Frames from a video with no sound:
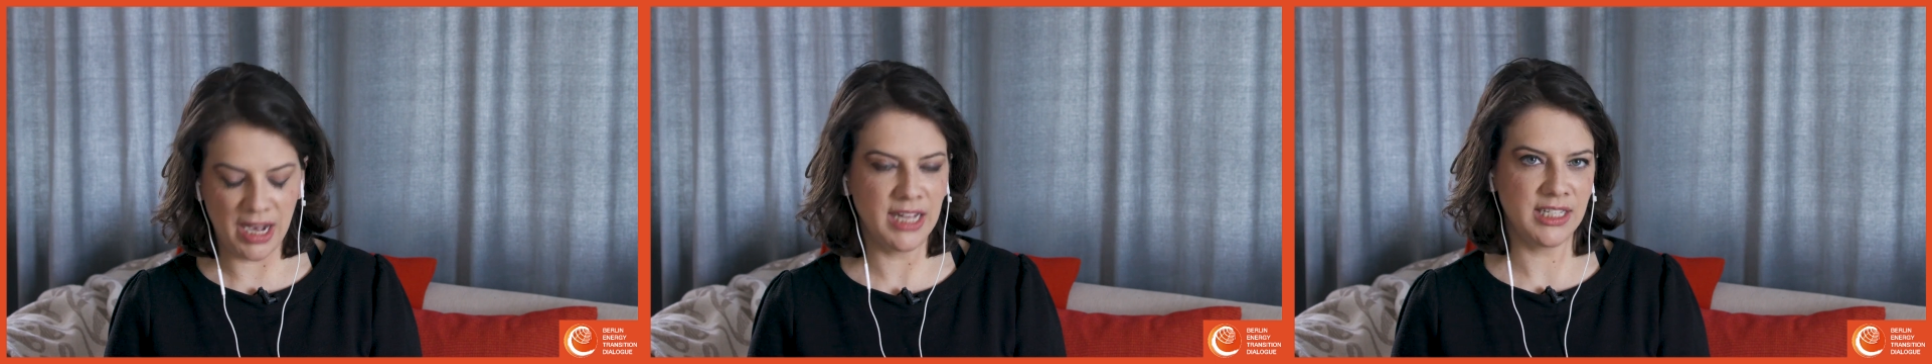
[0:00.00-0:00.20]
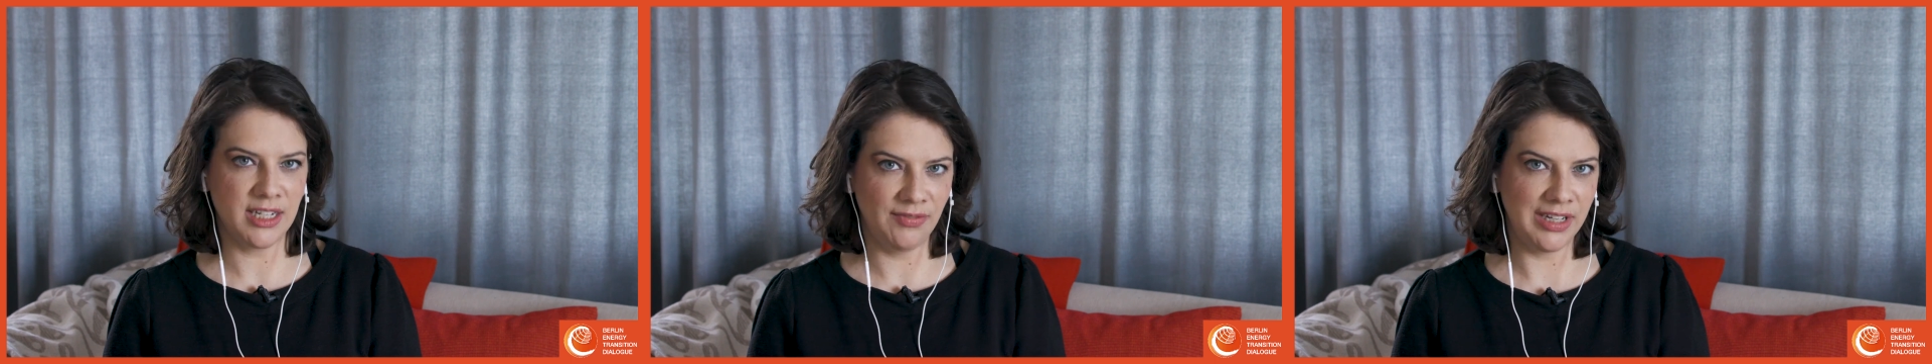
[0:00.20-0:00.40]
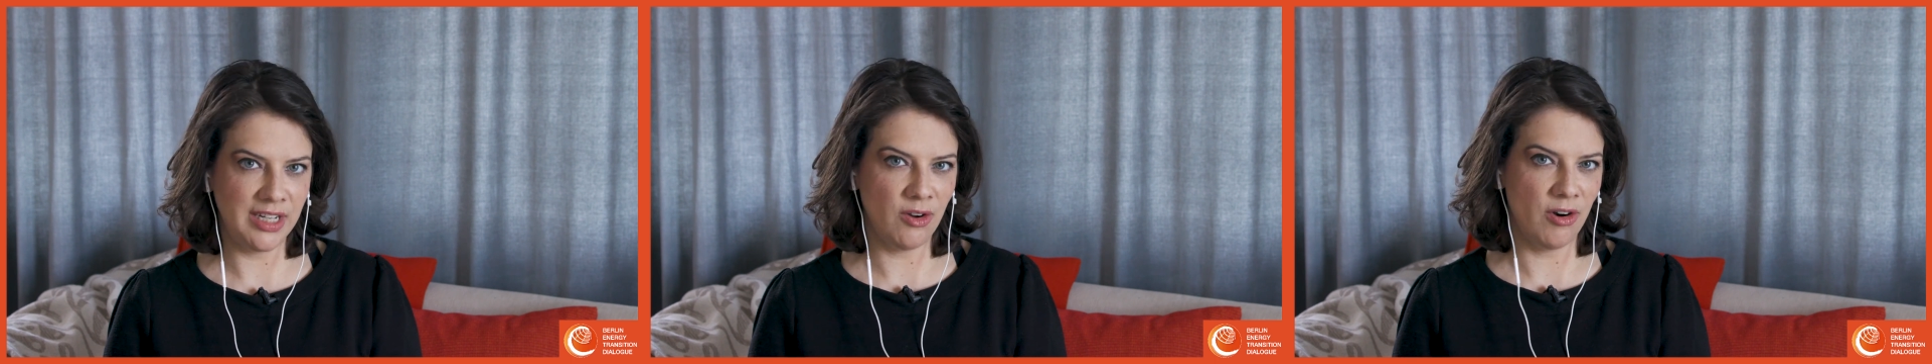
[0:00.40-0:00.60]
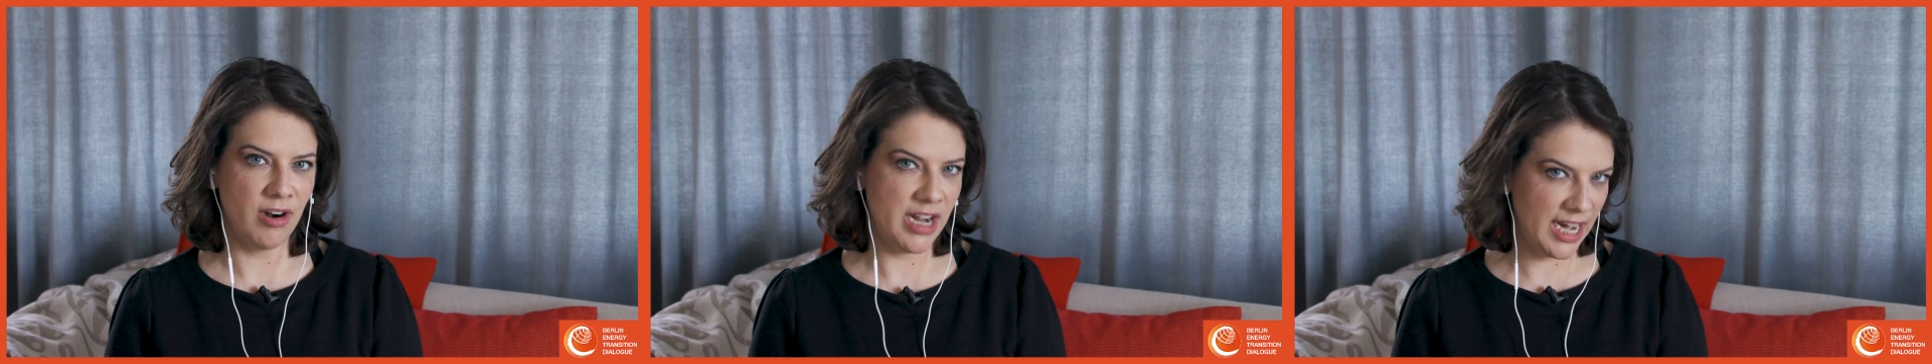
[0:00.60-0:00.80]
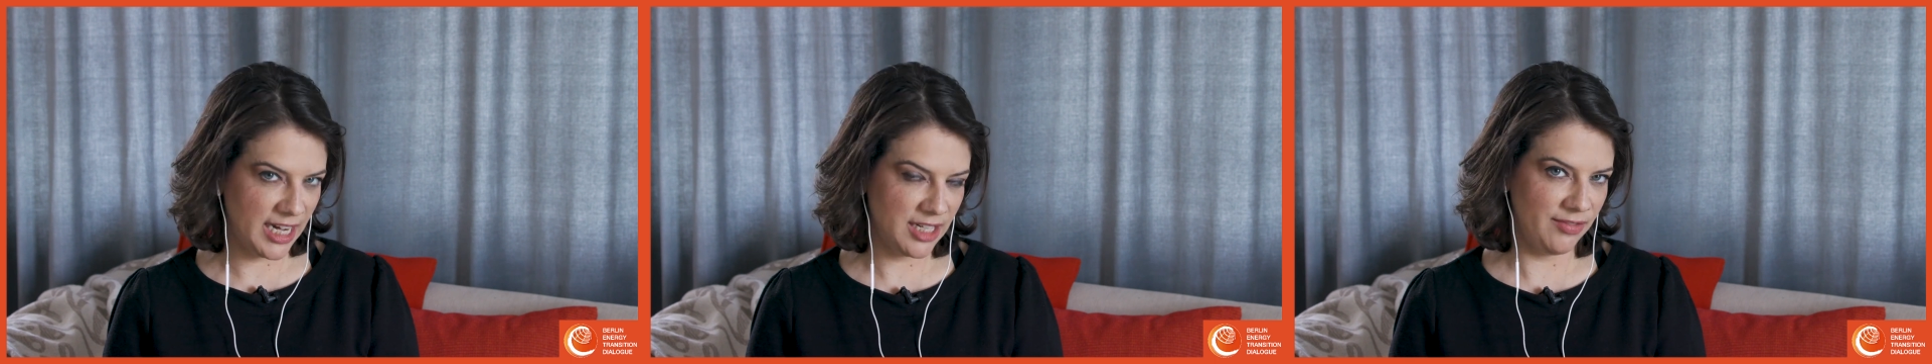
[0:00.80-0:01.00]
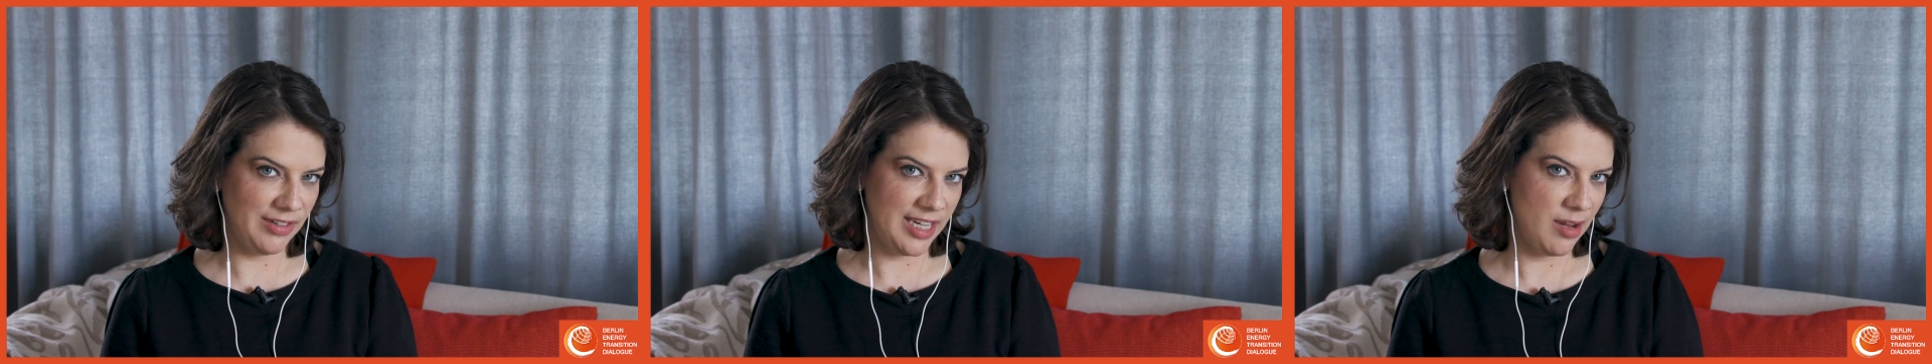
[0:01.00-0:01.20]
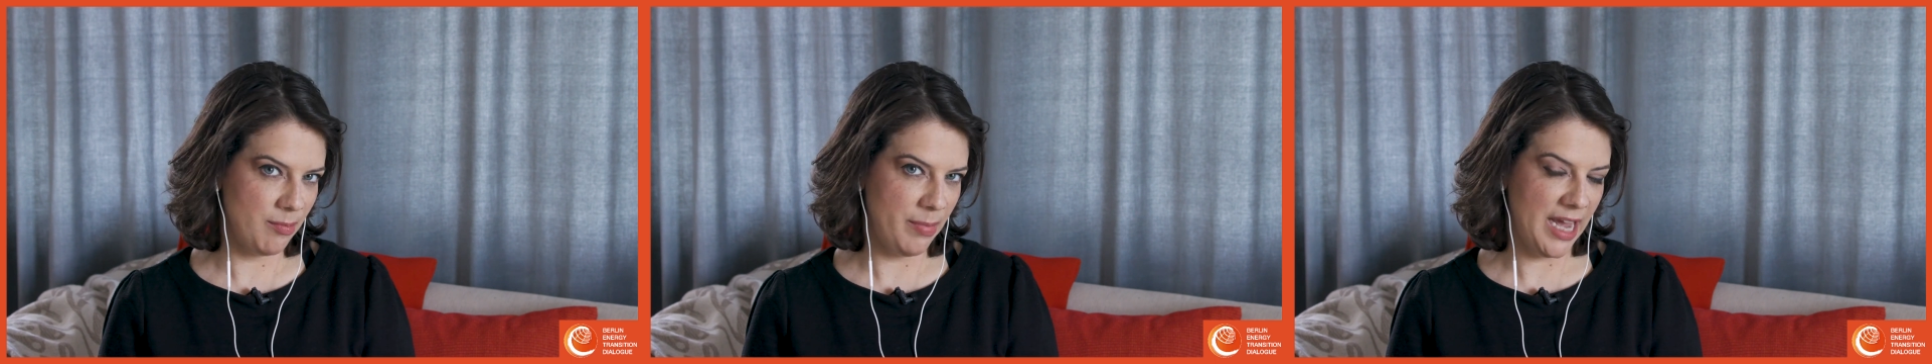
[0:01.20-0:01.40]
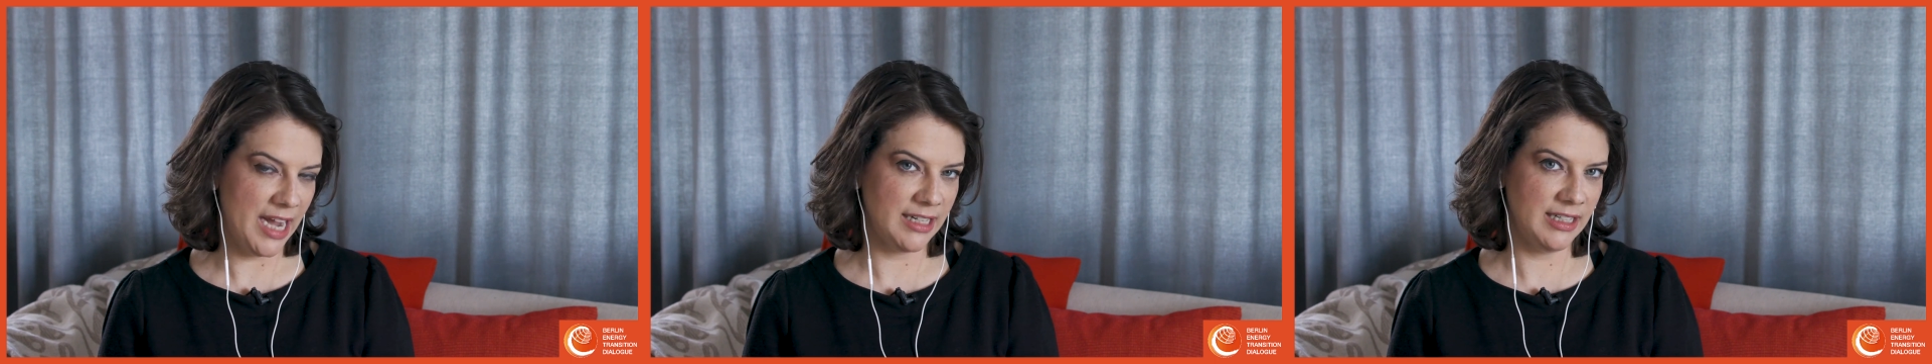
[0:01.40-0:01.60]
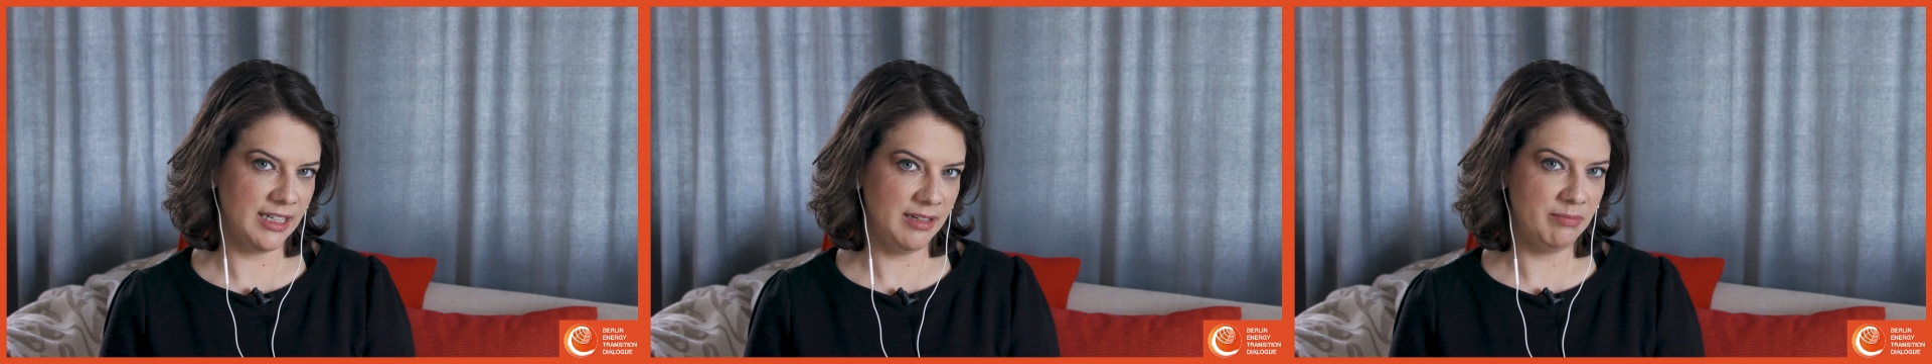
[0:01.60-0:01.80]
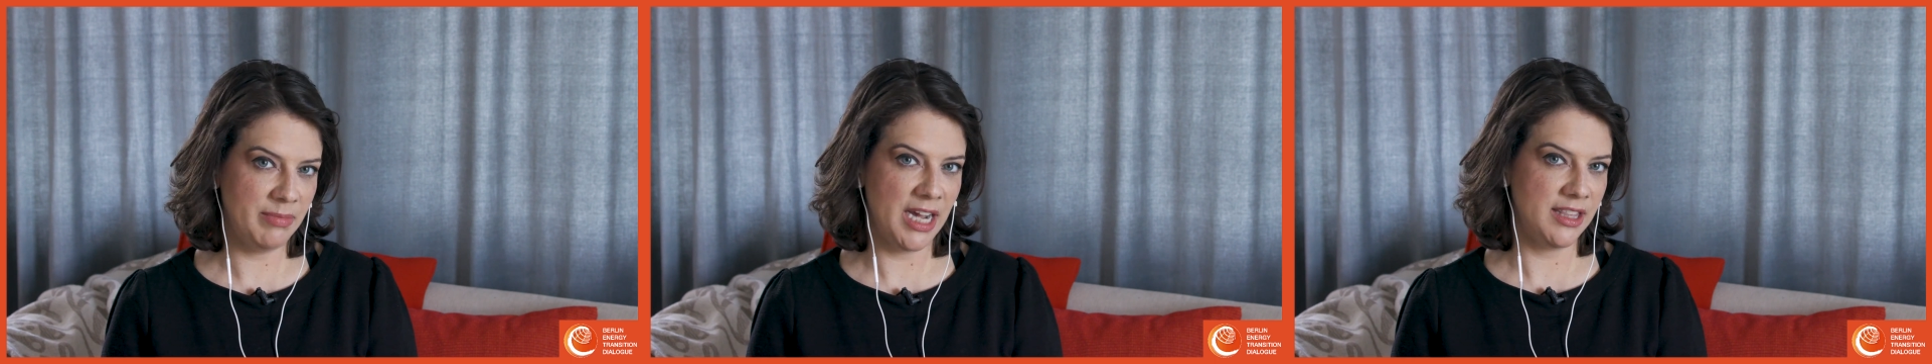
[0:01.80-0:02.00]
positively or negatively
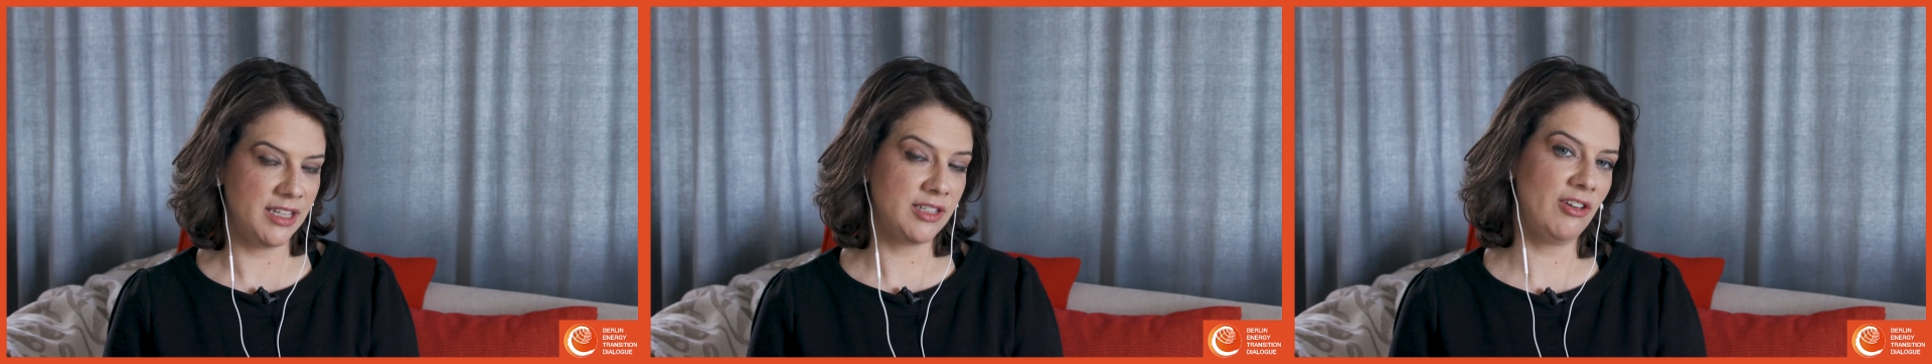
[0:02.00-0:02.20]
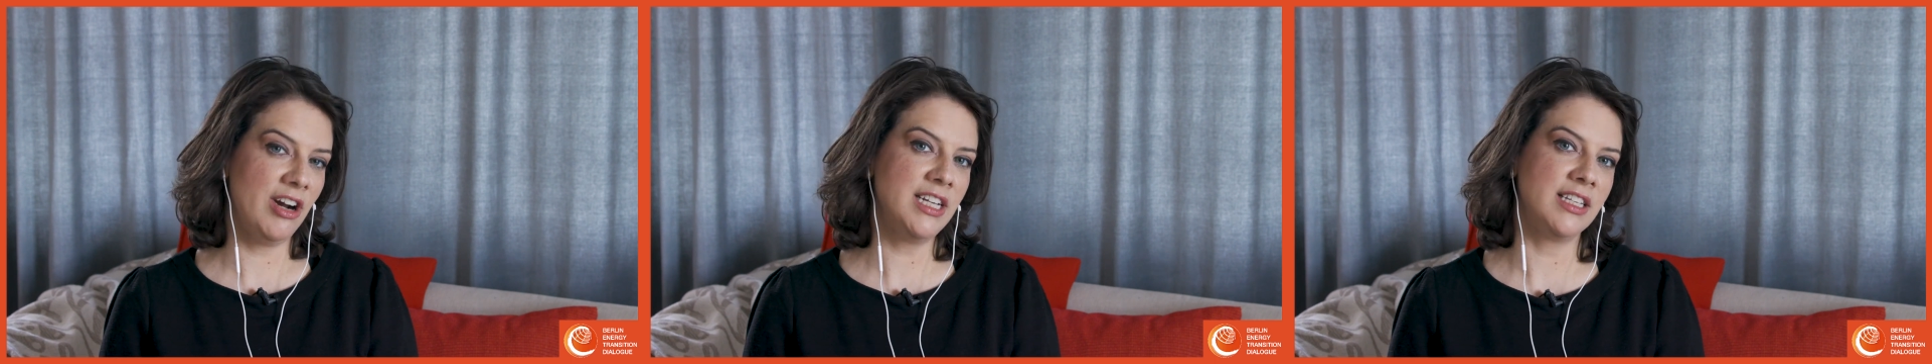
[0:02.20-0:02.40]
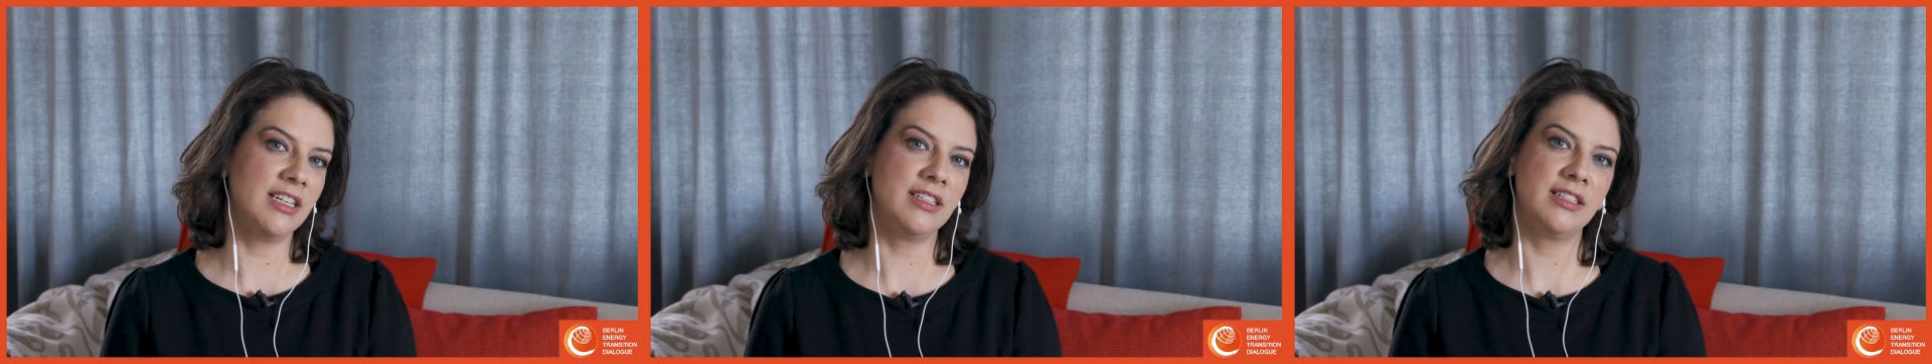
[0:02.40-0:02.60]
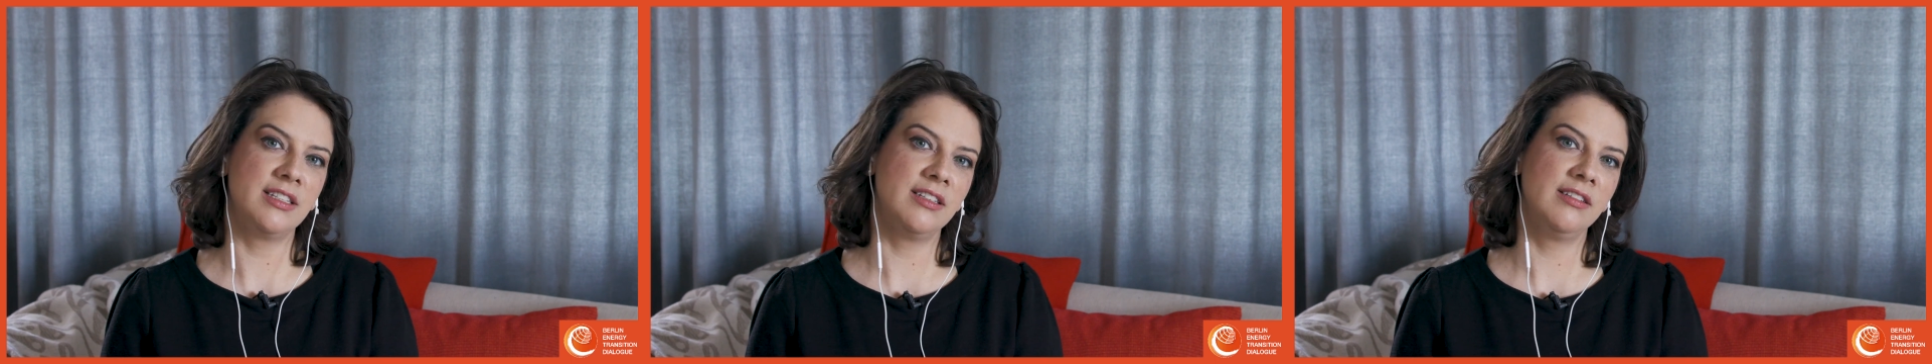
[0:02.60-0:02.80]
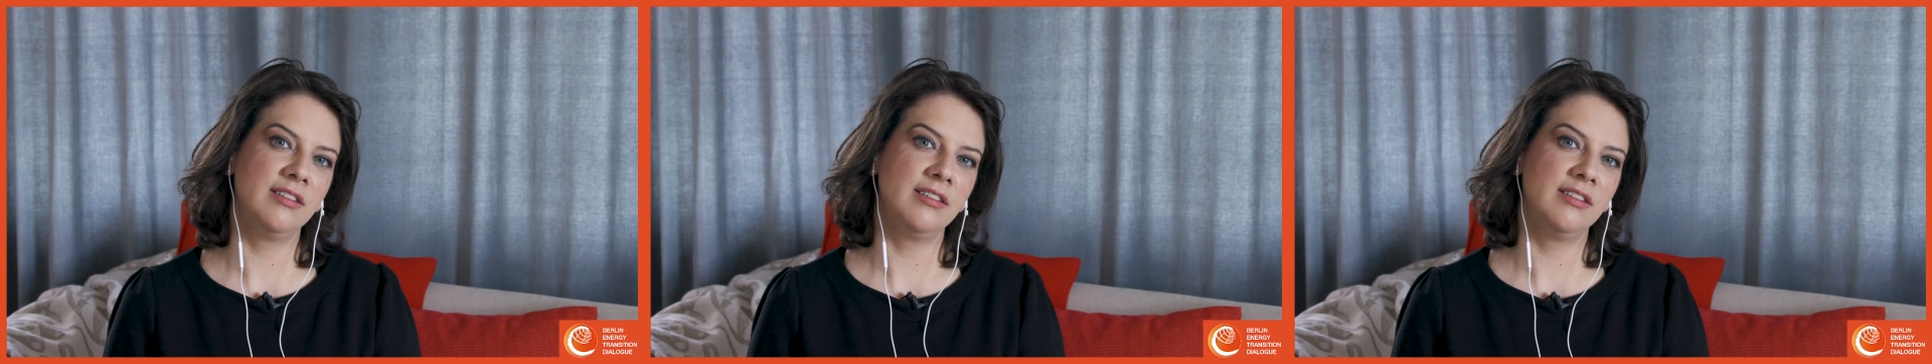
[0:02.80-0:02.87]
impacted by this crisis?